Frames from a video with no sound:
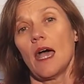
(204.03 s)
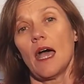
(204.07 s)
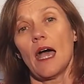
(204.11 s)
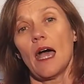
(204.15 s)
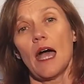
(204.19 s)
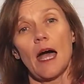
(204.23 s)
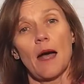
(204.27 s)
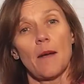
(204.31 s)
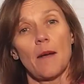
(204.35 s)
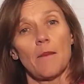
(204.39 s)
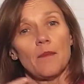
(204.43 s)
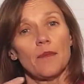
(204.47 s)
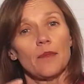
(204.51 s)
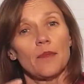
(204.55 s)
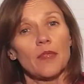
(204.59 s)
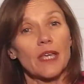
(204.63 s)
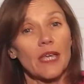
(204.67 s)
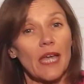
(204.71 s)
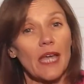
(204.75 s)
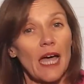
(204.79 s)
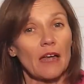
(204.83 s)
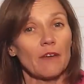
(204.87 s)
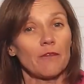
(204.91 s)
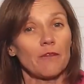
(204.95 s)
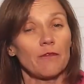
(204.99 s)
the
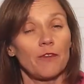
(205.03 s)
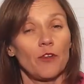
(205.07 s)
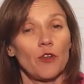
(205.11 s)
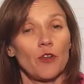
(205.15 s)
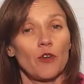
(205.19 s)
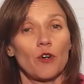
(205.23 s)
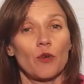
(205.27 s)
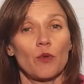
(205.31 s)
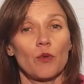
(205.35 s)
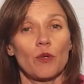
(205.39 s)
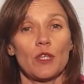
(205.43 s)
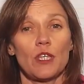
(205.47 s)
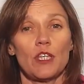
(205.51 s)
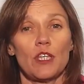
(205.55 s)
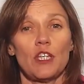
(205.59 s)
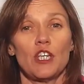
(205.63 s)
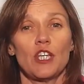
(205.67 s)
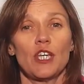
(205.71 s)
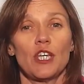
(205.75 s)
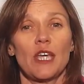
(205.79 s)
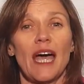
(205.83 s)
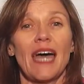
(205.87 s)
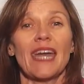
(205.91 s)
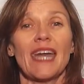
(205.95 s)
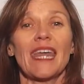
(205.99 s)
gut flora within
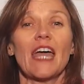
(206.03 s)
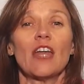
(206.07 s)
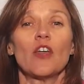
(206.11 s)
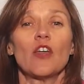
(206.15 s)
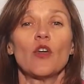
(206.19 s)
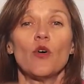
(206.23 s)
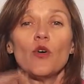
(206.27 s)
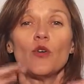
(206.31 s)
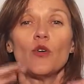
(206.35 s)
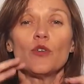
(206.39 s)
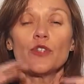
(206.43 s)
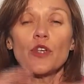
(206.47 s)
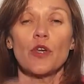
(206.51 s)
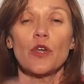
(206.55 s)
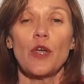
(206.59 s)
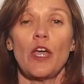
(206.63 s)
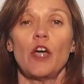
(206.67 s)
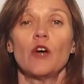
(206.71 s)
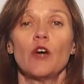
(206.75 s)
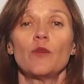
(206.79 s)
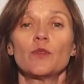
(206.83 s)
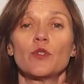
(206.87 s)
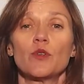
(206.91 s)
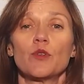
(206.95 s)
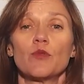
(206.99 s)
your gut, and also
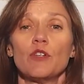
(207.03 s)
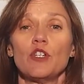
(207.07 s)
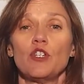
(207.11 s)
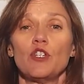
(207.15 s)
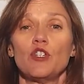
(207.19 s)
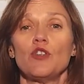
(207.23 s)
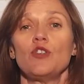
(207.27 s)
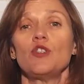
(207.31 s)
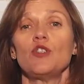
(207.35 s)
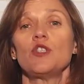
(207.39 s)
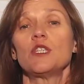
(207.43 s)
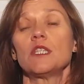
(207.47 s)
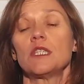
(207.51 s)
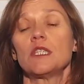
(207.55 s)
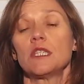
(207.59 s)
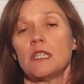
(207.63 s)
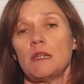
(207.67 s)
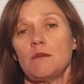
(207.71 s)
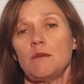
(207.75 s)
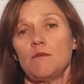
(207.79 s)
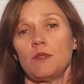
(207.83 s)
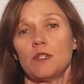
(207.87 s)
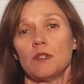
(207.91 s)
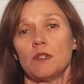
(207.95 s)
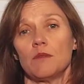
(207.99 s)
help to reduce the
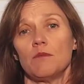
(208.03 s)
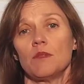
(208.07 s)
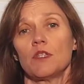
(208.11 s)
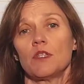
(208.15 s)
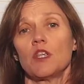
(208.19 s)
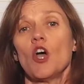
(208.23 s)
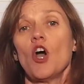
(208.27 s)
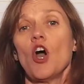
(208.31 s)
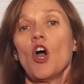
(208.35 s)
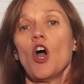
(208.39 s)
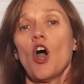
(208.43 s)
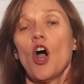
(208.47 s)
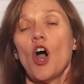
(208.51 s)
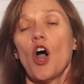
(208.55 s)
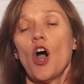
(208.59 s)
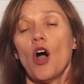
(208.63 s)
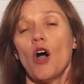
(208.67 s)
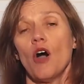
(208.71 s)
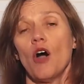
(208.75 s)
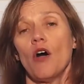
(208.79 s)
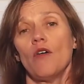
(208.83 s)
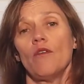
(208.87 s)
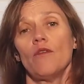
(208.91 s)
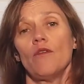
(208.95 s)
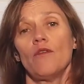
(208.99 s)
symptoms
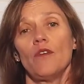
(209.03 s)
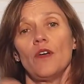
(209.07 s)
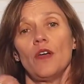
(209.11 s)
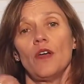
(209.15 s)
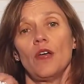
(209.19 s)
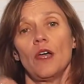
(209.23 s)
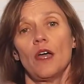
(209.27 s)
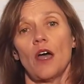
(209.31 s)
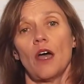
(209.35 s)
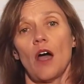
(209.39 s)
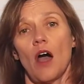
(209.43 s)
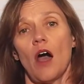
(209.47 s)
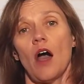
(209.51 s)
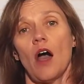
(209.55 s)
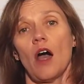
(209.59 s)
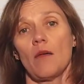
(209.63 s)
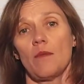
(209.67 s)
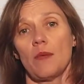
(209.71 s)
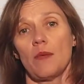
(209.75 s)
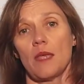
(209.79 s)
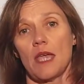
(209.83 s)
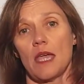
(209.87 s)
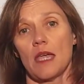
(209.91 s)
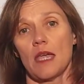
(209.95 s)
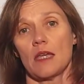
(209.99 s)
of
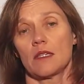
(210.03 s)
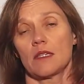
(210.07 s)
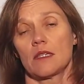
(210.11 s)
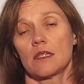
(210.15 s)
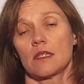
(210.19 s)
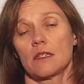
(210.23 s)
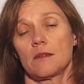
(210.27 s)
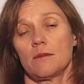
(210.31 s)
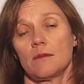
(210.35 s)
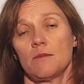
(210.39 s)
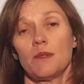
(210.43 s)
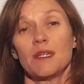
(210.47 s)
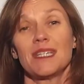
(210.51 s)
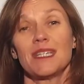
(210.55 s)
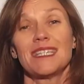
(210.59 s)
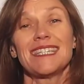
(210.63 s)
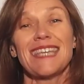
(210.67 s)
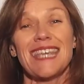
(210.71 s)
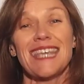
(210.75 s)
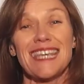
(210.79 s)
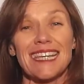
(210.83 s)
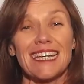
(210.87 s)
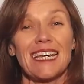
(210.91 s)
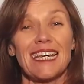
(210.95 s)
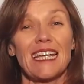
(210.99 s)
IBS,
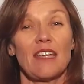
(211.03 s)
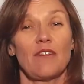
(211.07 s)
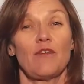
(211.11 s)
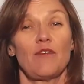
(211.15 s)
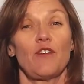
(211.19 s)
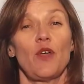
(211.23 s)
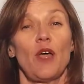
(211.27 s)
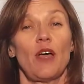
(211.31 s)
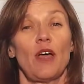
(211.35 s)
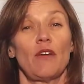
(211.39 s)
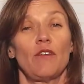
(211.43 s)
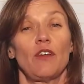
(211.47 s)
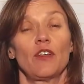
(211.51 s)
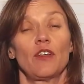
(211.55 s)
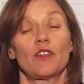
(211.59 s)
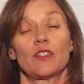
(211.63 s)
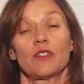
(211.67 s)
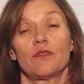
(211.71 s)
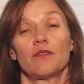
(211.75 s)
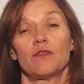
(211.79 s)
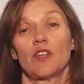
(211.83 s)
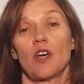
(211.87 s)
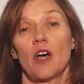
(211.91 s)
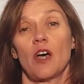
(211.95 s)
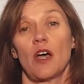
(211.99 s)
particularly if you have
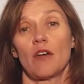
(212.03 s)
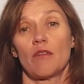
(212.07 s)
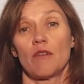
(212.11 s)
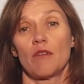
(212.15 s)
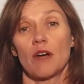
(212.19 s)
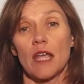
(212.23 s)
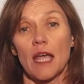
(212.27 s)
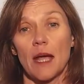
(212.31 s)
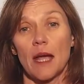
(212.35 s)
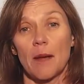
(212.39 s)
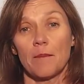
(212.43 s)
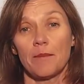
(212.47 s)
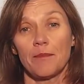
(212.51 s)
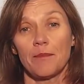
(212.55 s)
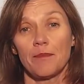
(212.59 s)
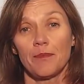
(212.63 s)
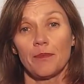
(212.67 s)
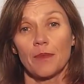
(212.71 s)
lots of diarrhea.